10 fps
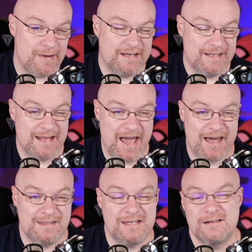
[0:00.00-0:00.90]
you may need to
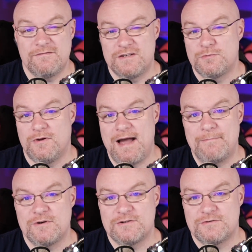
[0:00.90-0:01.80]
add the individual
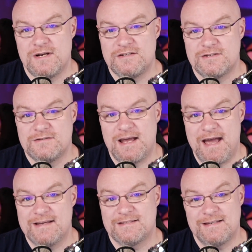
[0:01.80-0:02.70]
app registration
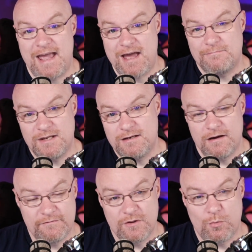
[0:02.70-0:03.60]
as an admin
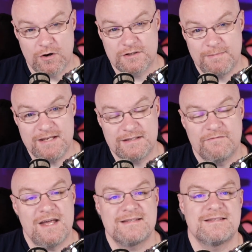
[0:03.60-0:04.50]
of the workspace
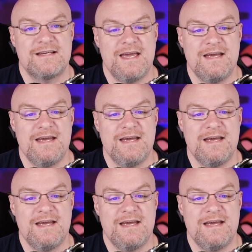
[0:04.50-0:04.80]
if that's the